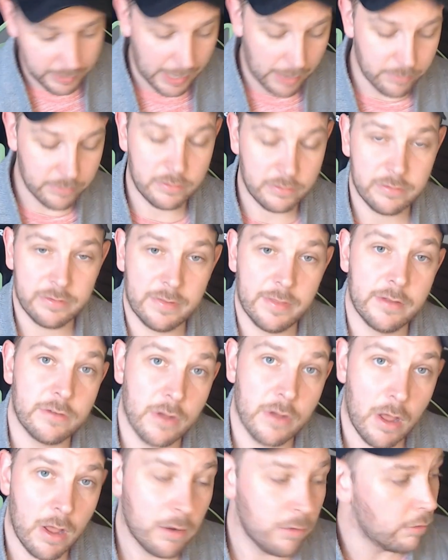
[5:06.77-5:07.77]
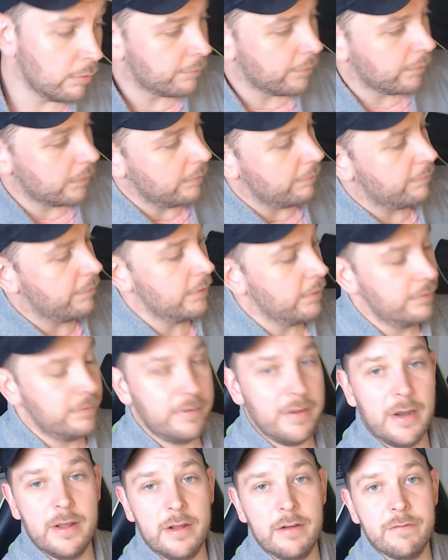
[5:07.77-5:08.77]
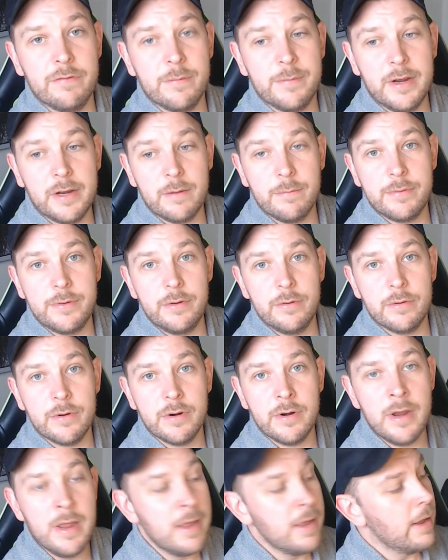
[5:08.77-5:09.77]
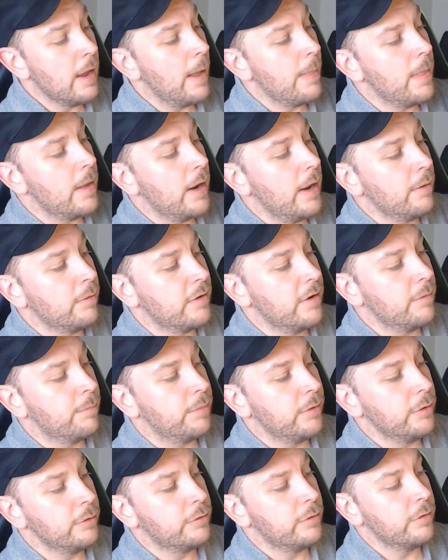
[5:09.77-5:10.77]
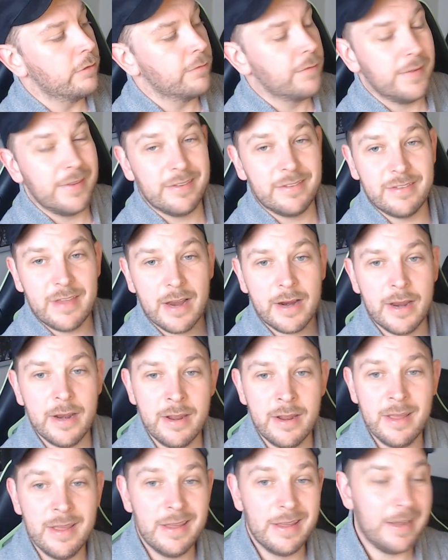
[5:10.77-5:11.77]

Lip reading: I was using the dongle for the first setting for my computer, and then I did Bluetooth for the second.